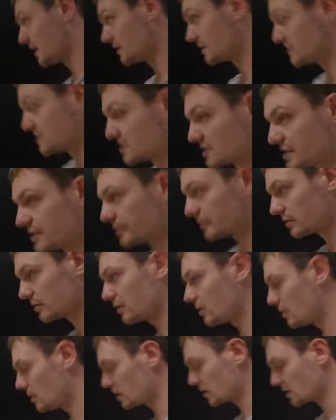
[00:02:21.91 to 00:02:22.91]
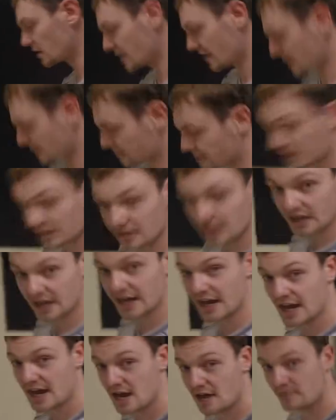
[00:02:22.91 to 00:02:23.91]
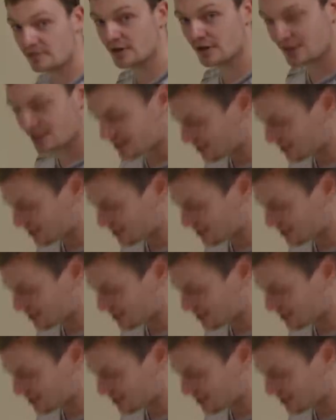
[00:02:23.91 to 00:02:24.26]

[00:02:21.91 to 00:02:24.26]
It's a year-long kind of thing that I have,